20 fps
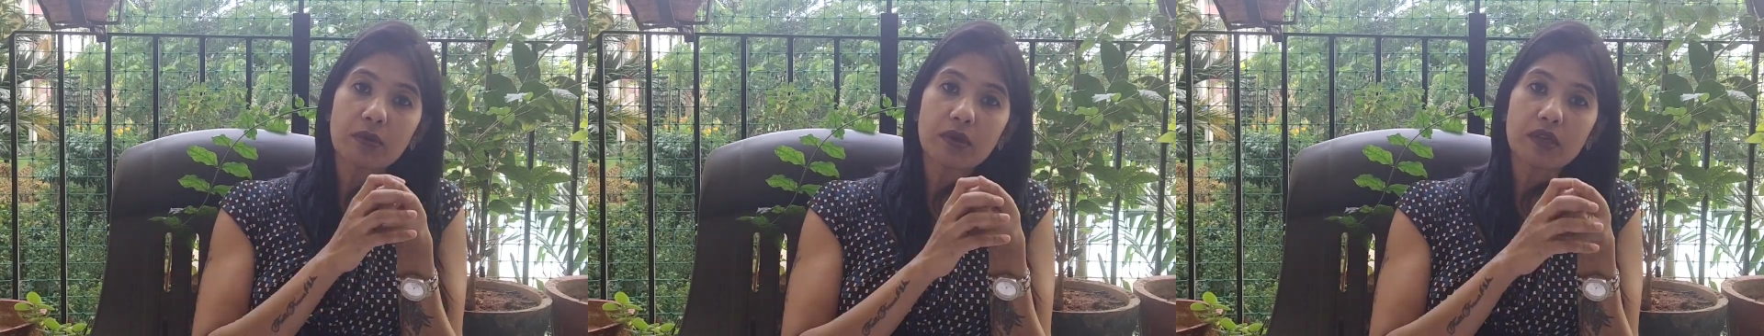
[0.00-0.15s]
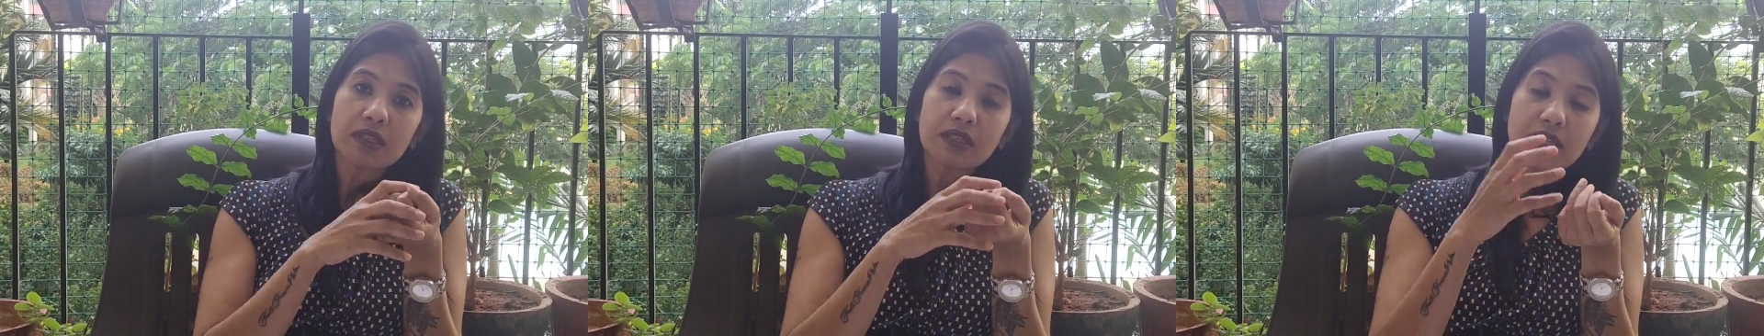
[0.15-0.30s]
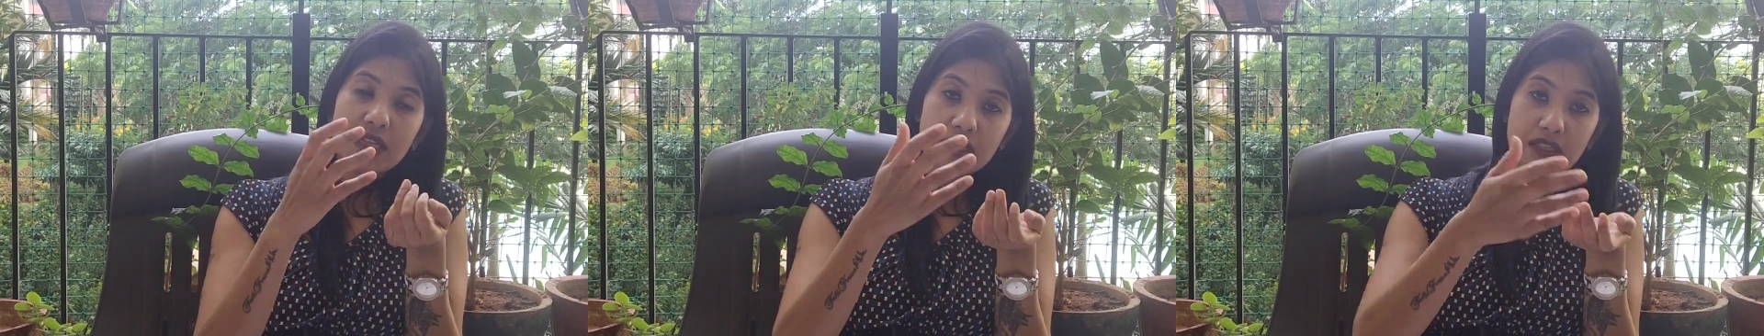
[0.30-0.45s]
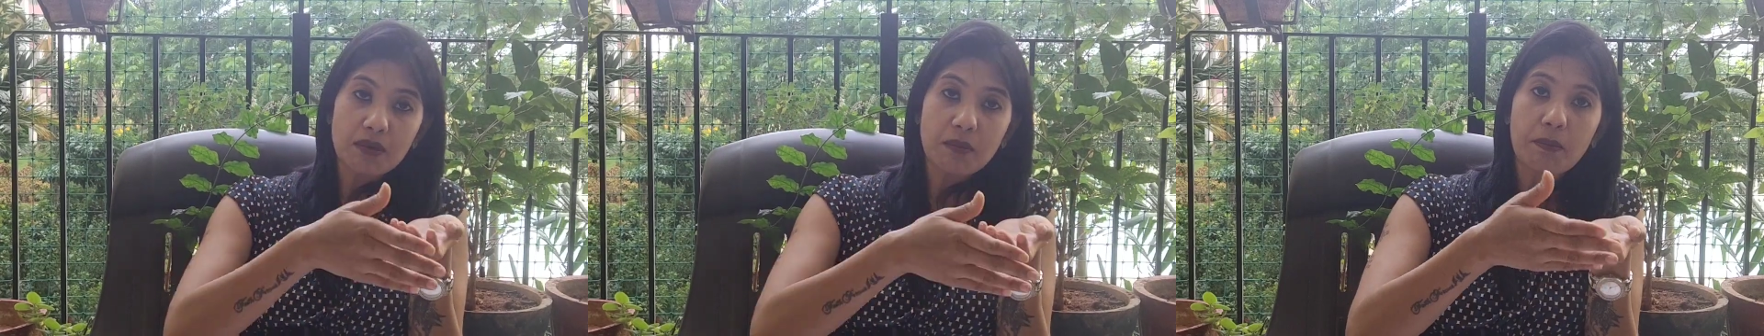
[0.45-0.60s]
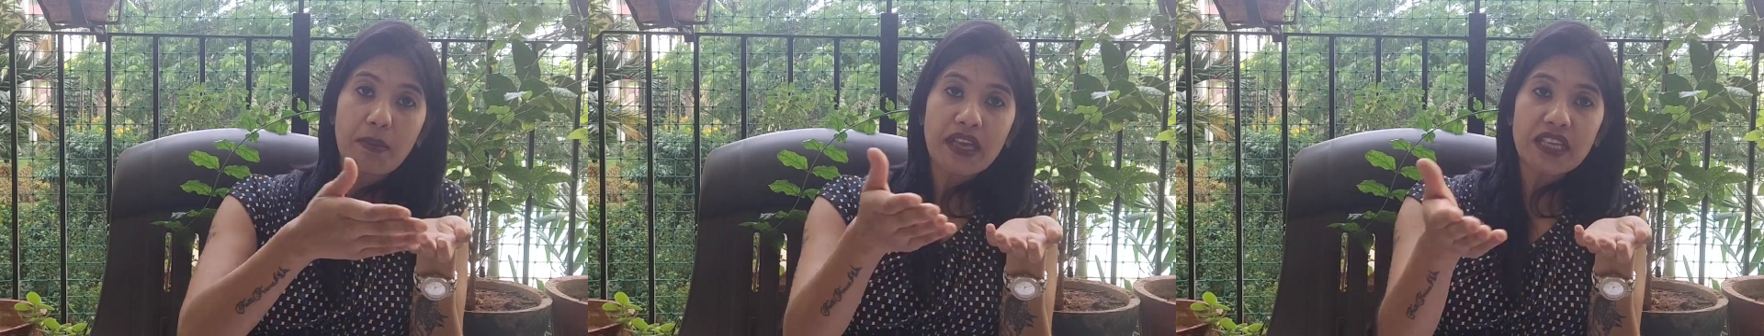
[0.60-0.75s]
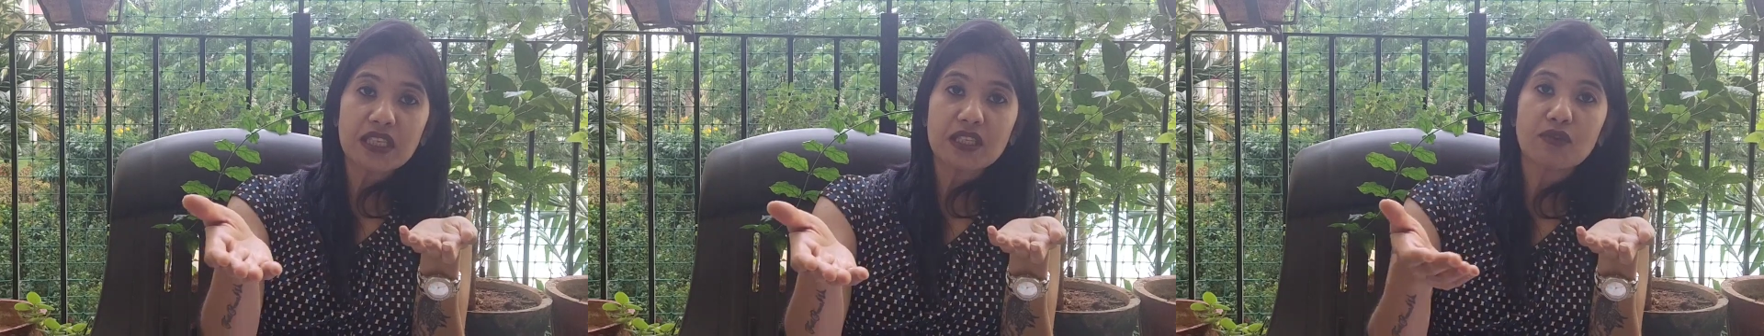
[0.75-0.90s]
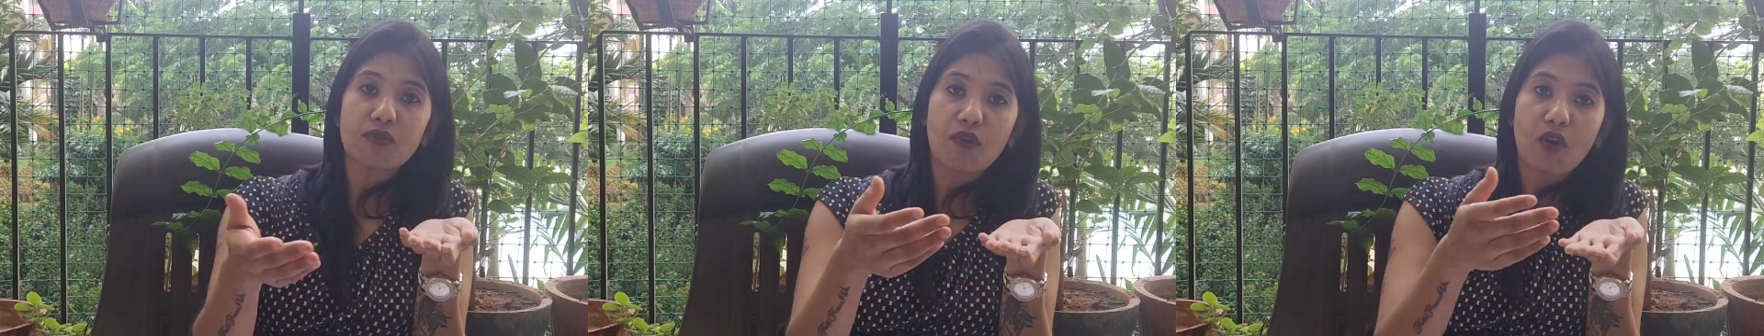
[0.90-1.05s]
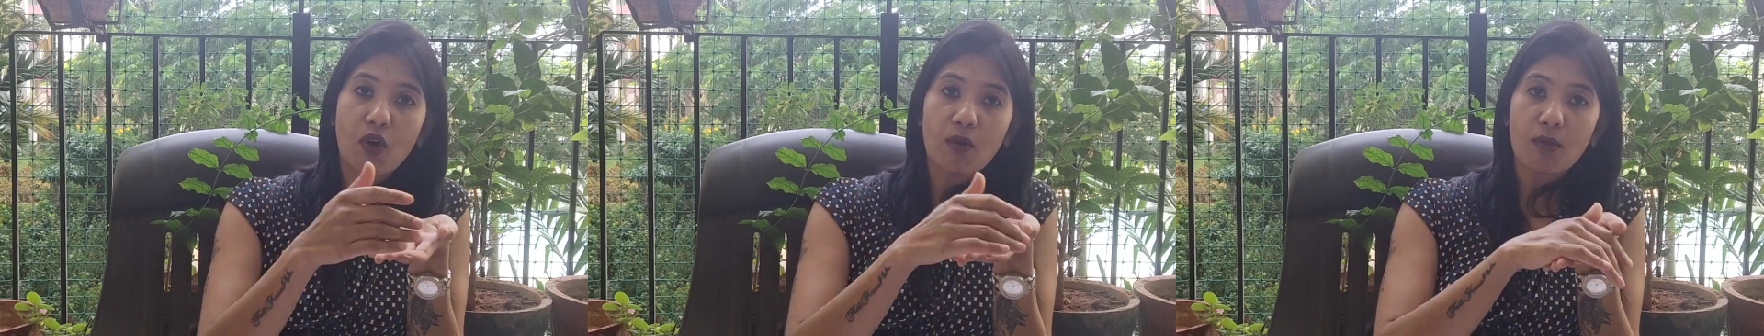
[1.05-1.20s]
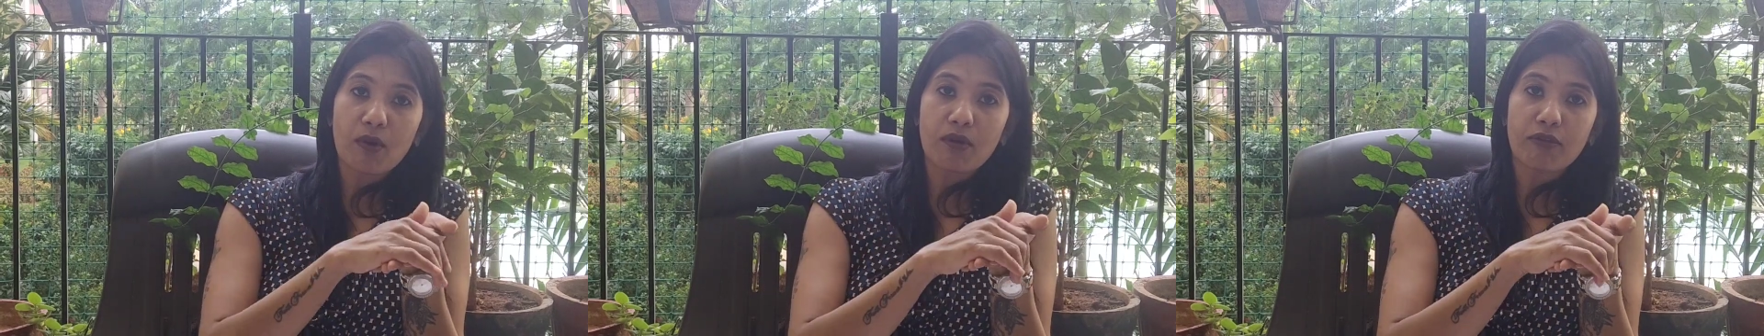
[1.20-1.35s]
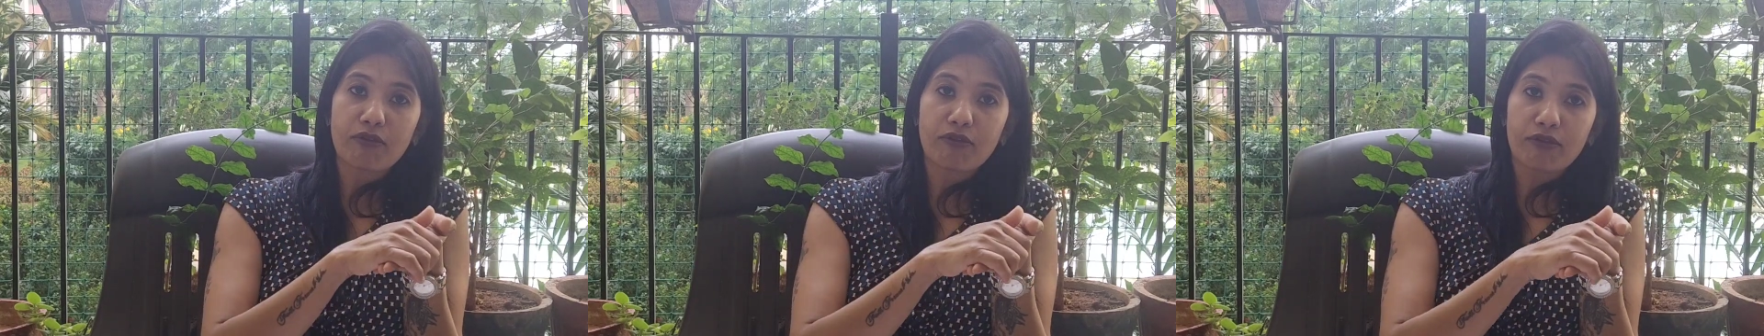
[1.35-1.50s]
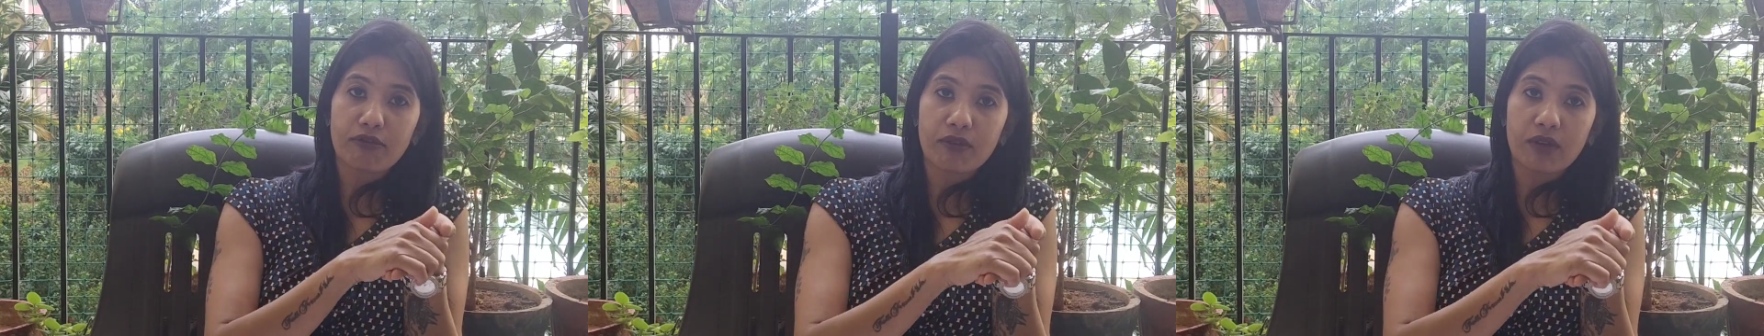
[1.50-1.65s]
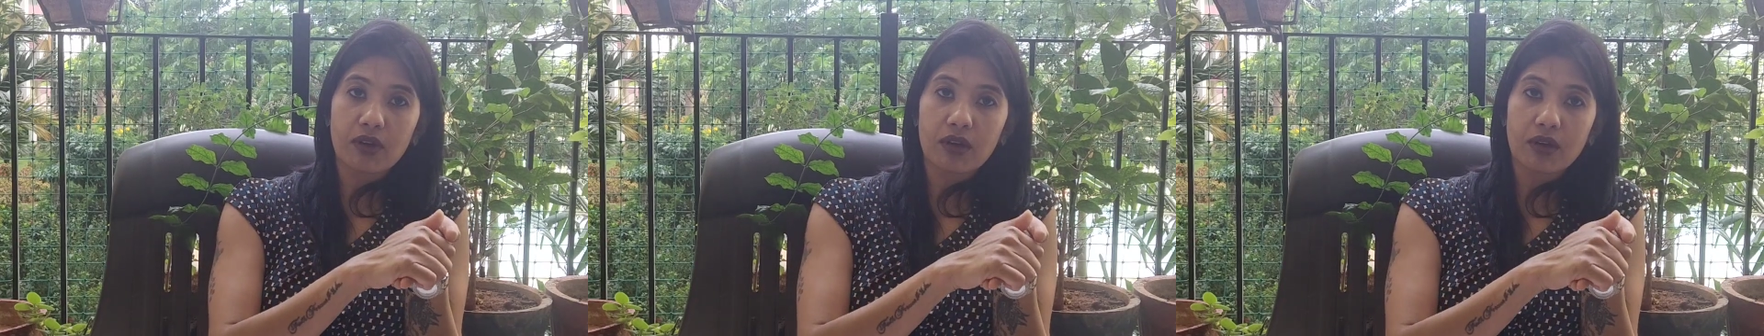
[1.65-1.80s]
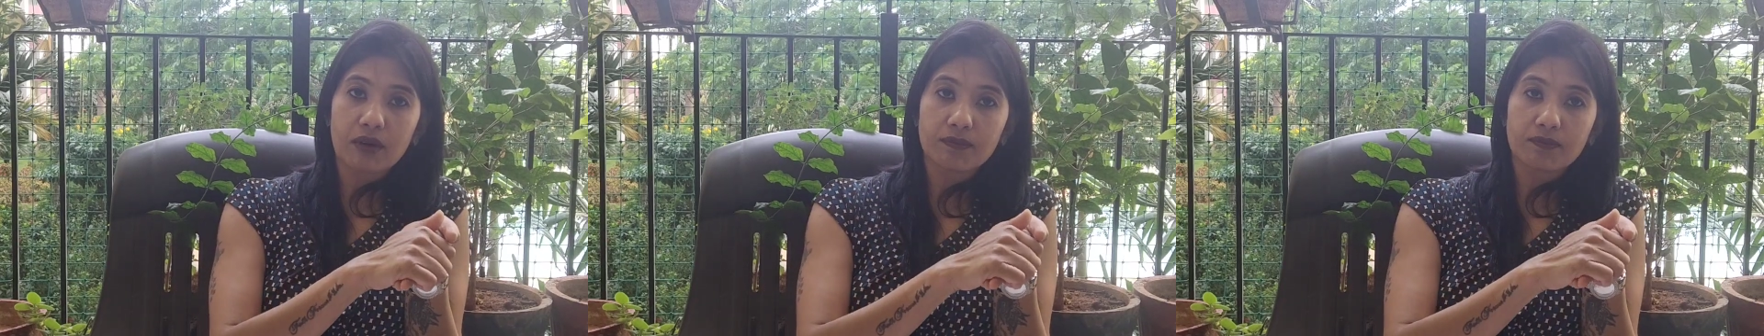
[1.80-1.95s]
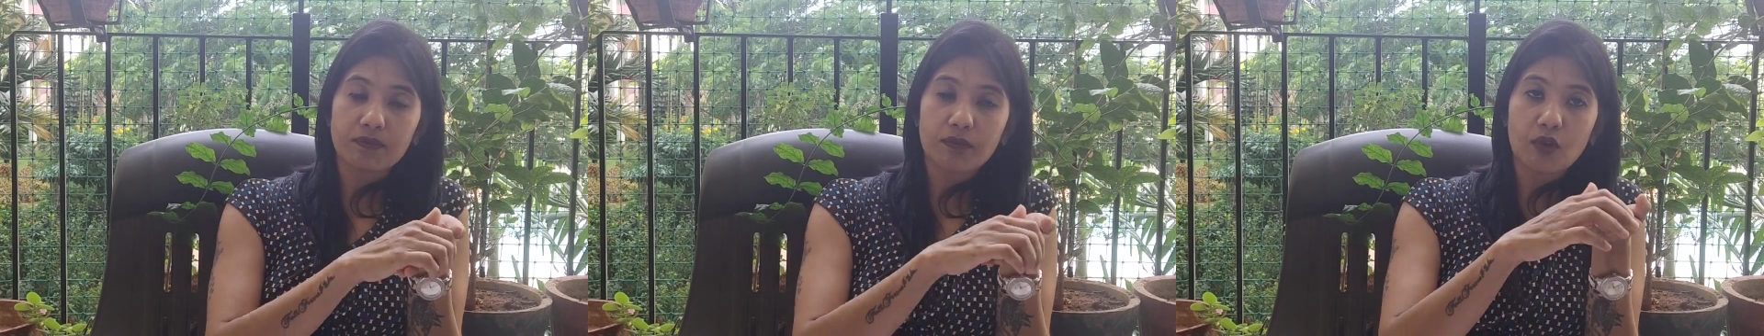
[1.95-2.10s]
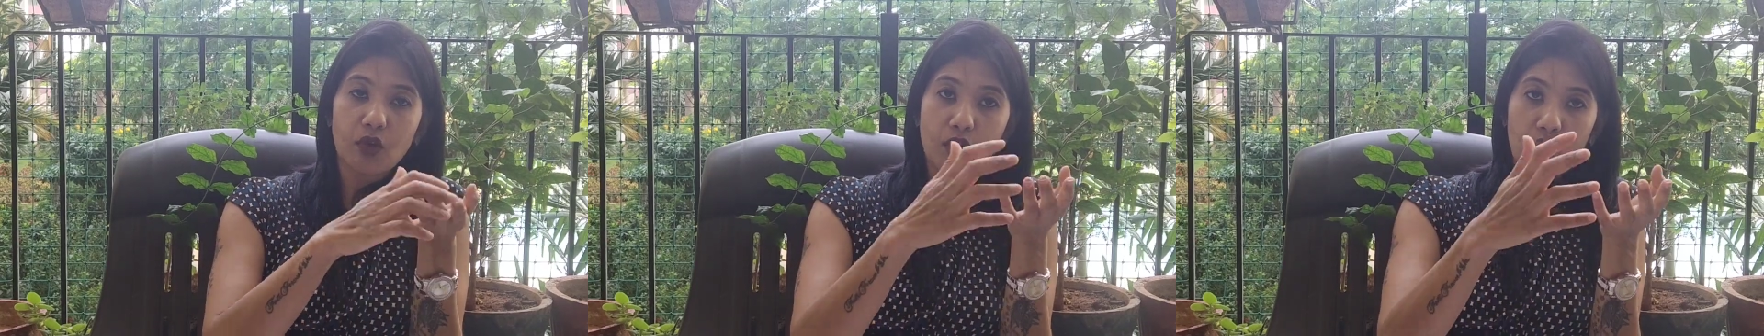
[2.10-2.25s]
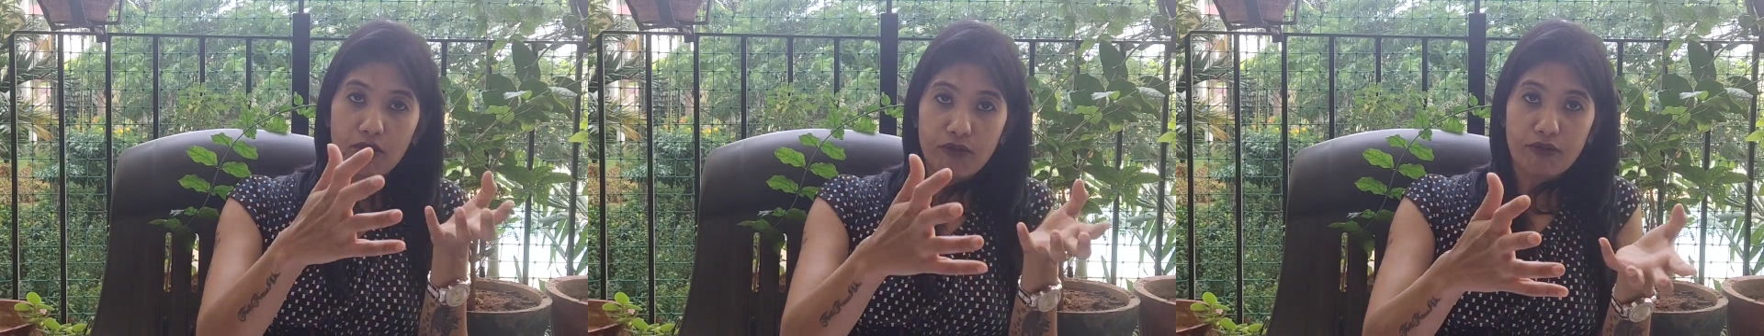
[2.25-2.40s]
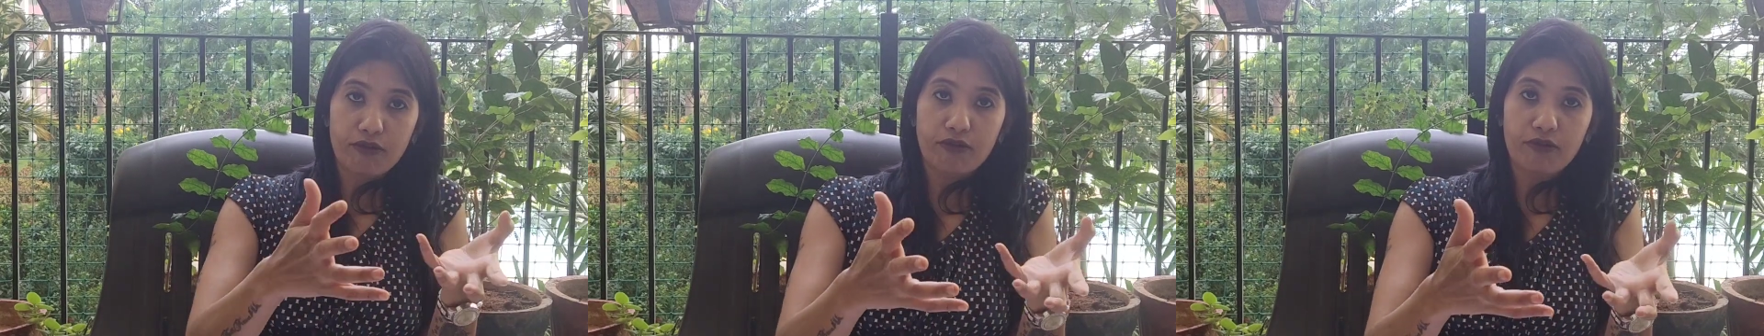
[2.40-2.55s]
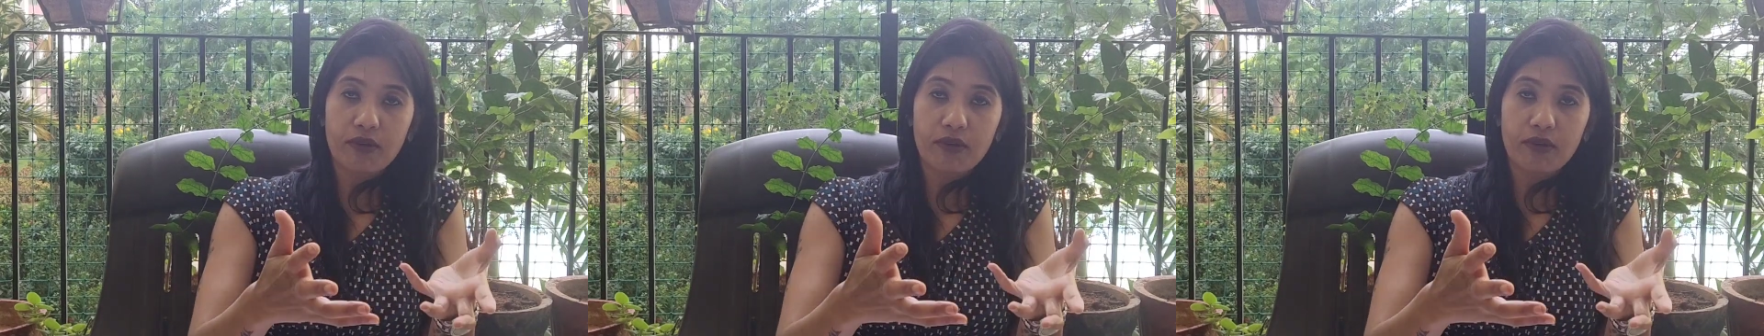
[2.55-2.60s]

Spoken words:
because that's the best form of